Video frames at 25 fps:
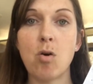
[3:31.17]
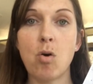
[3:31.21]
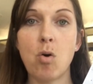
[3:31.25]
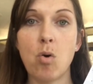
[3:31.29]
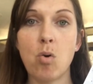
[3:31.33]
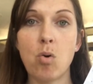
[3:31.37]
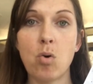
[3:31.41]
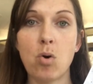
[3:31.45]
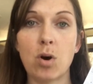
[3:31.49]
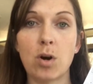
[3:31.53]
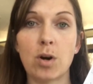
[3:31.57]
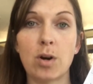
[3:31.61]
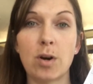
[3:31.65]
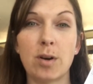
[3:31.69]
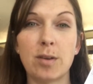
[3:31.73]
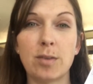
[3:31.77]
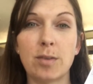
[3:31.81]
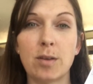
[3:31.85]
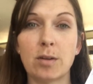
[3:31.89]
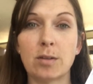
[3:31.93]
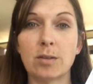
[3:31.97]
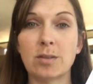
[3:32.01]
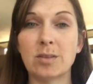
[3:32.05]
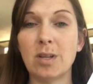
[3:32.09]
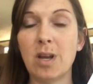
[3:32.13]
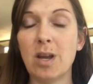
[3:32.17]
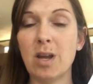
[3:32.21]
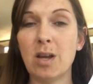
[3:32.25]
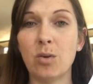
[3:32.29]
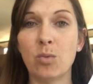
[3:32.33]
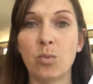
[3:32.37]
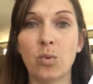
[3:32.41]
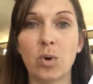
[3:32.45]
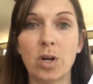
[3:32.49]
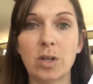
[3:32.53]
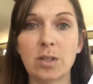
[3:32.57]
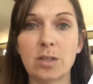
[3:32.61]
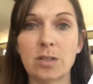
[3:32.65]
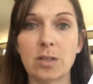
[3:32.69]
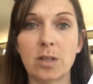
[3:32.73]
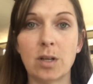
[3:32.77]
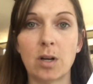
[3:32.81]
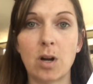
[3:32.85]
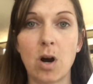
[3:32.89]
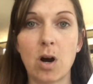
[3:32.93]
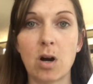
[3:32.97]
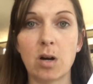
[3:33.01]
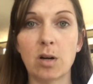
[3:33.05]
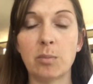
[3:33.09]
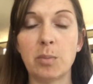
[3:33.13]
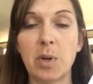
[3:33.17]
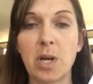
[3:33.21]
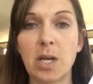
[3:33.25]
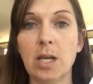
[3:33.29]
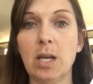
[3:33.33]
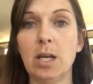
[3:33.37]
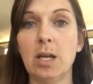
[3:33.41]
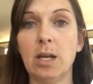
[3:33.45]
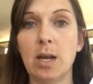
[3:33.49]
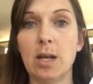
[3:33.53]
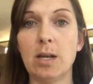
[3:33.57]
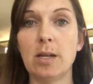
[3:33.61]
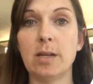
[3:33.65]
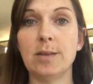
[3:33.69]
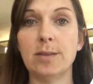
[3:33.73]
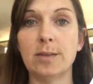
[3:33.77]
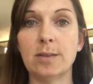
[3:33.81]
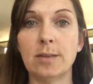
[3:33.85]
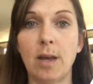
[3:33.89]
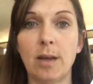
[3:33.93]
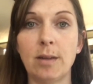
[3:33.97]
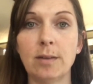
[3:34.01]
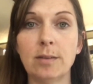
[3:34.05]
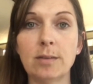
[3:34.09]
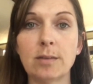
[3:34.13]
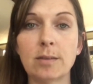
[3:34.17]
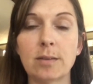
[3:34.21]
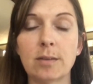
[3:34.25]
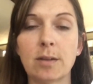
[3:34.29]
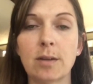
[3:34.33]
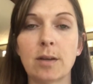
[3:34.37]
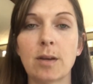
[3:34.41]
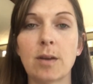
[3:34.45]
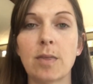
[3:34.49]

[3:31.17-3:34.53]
or they're saying words that aren't making any sense,